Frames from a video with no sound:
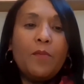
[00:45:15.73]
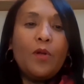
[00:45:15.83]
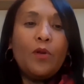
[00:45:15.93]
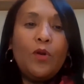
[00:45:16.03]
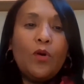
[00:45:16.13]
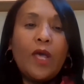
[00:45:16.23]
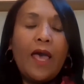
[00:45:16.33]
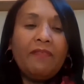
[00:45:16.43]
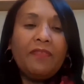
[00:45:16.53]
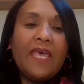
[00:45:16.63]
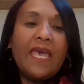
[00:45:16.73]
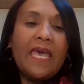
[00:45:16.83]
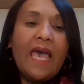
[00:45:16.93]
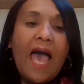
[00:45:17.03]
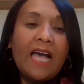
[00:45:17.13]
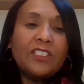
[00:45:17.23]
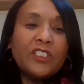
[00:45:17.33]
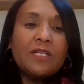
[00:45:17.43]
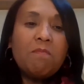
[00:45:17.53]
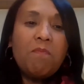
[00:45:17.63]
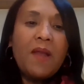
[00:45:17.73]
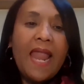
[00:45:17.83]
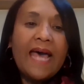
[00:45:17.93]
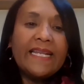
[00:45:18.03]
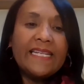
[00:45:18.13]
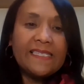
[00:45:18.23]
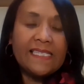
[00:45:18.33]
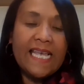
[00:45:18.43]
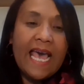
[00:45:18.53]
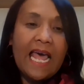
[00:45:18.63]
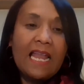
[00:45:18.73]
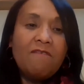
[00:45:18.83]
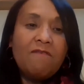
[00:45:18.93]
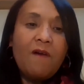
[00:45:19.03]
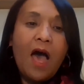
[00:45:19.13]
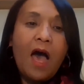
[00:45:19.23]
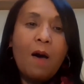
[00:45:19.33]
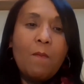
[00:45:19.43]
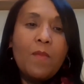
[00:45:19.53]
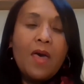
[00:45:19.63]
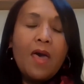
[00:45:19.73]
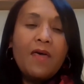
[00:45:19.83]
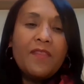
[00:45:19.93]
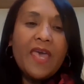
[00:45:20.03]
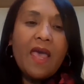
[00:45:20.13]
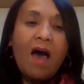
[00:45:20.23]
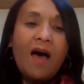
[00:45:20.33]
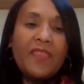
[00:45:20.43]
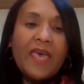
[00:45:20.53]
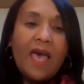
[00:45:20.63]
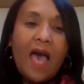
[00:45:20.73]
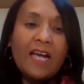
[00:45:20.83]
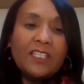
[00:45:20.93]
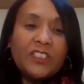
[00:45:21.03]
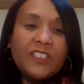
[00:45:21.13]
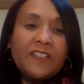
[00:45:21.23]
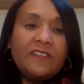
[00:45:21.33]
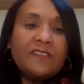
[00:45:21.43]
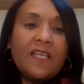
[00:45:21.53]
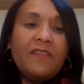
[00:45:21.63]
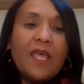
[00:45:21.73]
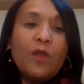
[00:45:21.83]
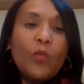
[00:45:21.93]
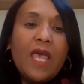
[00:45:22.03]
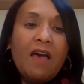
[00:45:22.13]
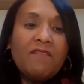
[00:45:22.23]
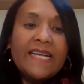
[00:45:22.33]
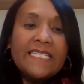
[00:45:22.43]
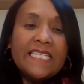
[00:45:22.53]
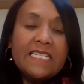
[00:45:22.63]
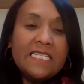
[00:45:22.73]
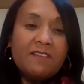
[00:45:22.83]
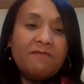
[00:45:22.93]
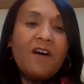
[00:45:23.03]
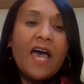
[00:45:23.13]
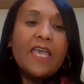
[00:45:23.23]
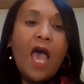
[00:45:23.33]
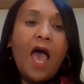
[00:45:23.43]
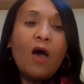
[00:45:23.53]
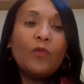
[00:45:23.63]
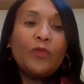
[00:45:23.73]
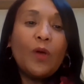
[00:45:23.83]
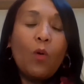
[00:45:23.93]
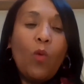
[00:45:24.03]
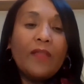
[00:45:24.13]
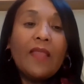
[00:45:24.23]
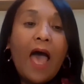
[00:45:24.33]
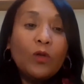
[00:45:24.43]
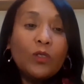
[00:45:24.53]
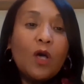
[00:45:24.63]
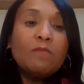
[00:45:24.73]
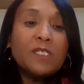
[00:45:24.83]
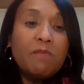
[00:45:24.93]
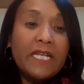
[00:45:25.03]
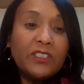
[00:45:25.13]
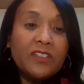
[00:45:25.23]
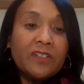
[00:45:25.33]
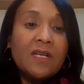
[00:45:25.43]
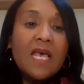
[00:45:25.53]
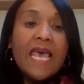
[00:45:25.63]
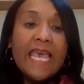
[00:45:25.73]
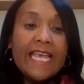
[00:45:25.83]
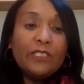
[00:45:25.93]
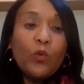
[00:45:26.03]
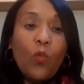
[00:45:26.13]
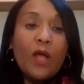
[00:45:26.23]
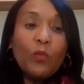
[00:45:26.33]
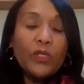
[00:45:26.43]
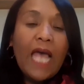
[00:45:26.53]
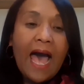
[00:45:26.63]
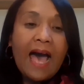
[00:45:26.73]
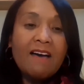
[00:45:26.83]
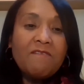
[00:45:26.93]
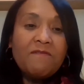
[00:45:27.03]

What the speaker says: look at the action plan itself, they are the actions, and then we have identified what outcomes measure each one would have.